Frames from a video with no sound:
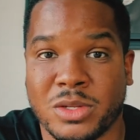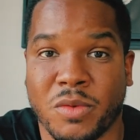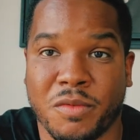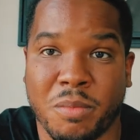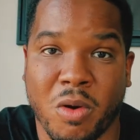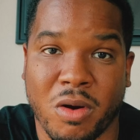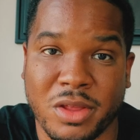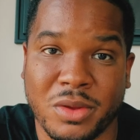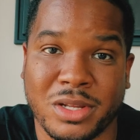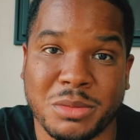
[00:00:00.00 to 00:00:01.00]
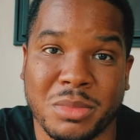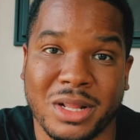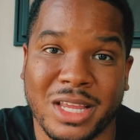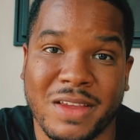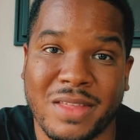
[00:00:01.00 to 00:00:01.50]
So if part of you doesn't
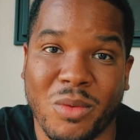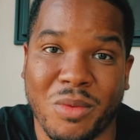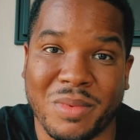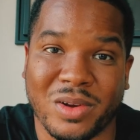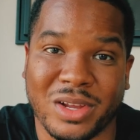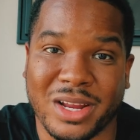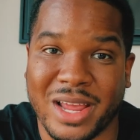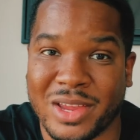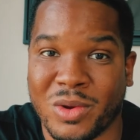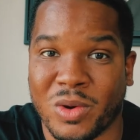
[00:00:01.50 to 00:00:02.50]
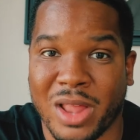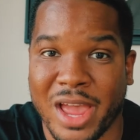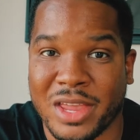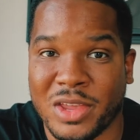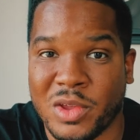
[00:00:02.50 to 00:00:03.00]
believe that women are looking at you or
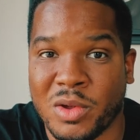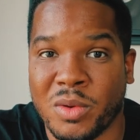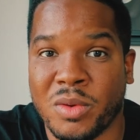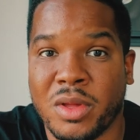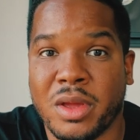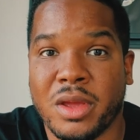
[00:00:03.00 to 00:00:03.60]
like you,